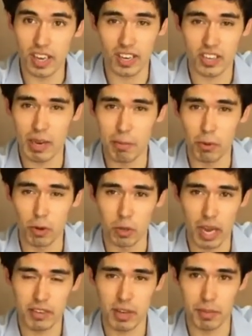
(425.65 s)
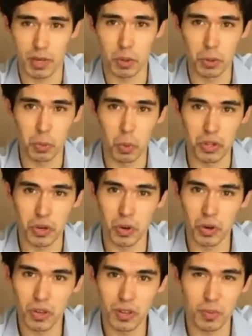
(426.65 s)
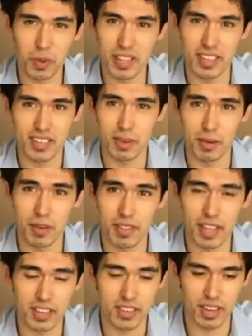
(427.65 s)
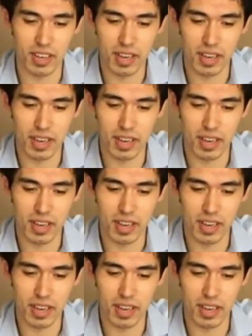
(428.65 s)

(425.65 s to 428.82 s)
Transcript: At St. Paul's, we have something called the Wathen Hall, where there's a there's a,